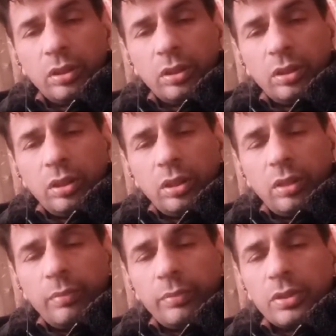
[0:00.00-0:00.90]
It
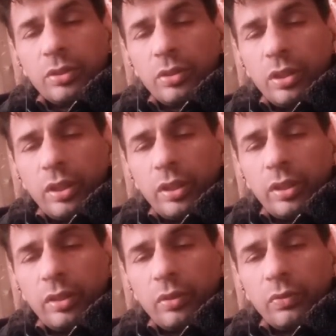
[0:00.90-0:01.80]
means you are taking
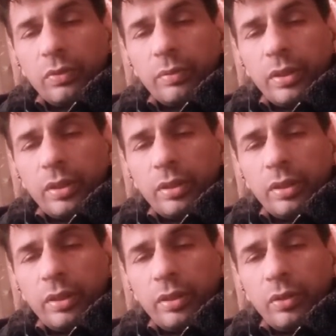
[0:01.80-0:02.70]
overburden
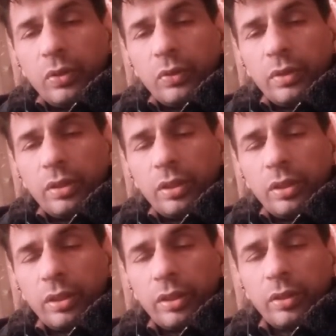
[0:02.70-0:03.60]
and
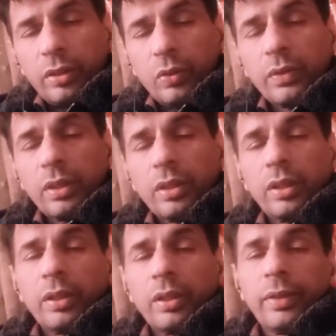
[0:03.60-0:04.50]
overthinking
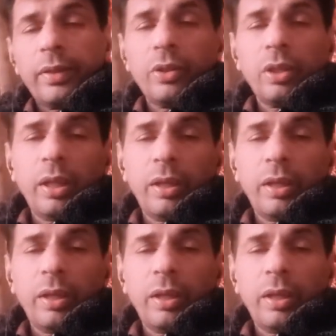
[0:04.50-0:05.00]
in your life.